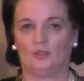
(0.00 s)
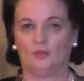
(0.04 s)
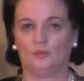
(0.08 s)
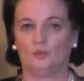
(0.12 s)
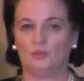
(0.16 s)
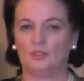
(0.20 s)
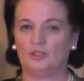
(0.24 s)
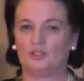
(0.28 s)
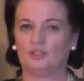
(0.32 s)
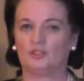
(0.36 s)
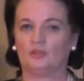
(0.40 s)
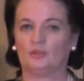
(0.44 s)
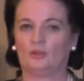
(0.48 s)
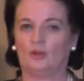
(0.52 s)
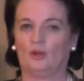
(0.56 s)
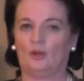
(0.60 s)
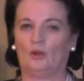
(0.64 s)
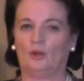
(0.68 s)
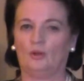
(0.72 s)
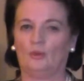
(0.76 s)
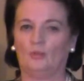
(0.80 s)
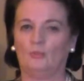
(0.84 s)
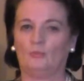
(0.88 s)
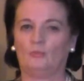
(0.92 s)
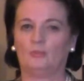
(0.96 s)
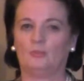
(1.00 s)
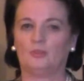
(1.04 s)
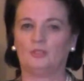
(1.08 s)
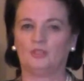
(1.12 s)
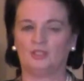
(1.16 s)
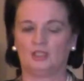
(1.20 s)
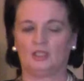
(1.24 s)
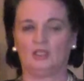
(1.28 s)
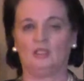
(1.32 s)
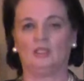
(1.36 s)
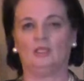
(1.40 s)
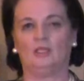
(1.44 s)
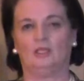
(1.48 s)
which
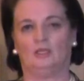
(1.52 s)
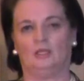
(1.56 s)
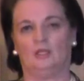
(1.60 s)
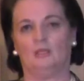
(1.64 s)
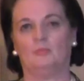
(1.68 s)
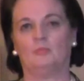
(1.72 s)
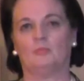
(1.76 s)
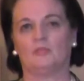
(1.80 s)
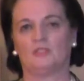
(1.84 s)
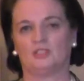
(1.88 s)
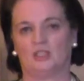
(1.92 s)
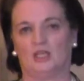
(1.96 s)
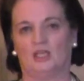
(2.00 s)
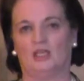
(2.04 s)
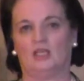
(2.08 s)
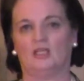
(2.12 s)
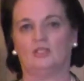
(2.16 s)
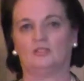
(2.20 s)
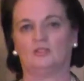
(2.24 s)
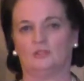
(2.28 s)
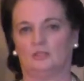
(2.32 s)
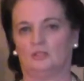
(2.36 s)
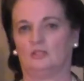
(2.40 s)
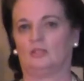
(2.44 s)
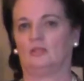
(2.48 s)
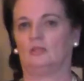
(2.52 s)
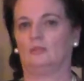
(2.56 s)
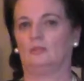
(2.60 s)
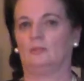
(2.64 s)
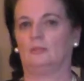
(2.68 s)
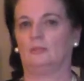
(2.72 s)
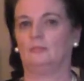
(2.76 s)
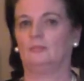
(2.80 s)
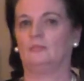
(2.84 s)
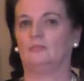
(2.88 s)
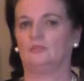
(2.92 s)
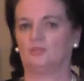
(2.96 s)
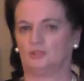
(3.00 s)
particularly pertain to
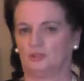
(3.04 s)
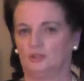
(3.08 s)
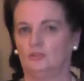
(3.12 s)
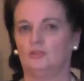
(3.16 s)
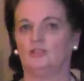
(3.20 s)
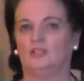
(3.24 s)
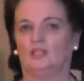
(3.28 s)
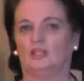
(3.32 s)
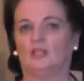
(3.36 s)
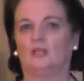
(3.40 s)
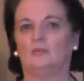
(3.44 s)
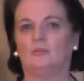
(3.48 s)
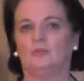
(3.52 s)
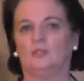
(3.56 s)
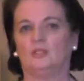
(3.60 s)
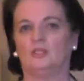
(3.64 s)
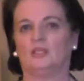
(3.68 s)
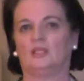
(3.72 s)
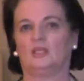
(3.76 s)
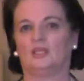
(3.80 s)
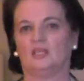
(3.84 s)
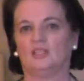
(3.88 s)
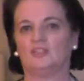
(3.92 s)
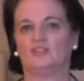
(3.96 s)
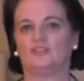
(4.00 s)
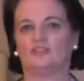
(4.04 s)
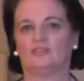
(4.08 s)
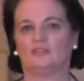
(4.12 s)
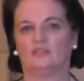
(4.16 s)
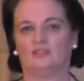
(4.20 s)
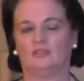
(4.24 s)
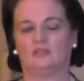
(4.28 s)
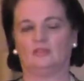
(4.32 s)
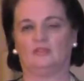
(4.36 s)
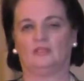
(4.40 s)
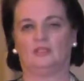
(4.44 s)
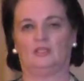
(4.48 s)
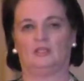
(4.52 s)
the communication
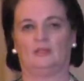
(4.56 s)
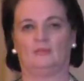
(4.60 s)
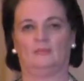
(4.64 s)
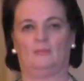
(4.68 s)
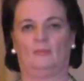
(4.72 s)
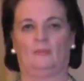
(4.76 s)
theory,